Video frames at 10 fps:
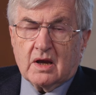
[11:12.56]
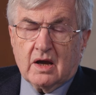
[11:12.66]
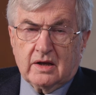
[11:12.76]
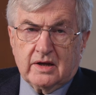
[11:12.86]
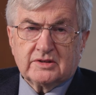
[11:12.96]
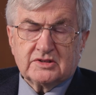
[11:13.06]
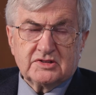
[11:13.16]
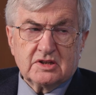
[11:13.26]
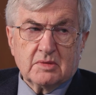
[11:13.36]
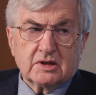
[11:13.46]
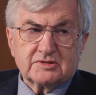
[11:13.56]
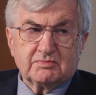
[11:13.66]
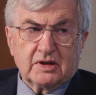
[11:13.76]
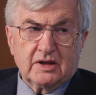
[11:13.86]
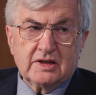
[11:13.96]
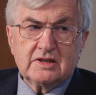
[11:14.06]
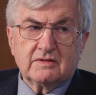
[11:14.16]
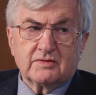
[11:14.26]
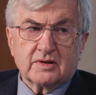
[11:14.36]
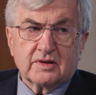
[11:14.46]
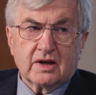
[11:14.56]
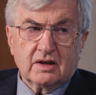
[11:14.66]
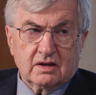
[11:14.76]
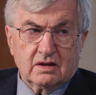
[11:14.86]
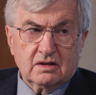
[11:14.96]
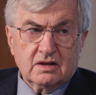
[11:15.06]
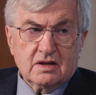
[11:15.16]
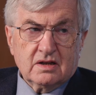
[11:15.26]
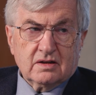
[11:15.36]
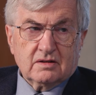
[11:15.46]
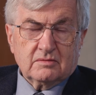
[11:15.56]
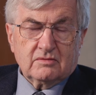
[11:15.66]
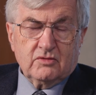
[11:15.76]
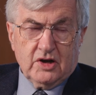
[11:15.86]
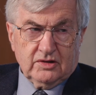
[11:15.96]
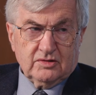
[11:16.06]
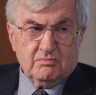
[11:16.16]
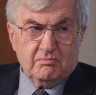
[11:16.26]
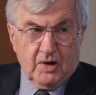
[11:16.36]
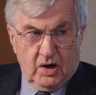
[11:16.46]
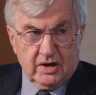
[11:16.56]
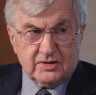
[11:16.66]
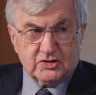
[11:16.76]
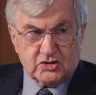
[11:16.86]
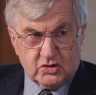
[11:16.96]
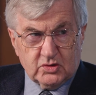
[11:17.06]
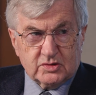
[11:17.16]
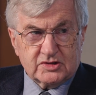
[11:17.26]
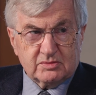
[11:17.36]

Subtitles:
and anti-Semites believe that they are, written by the Jews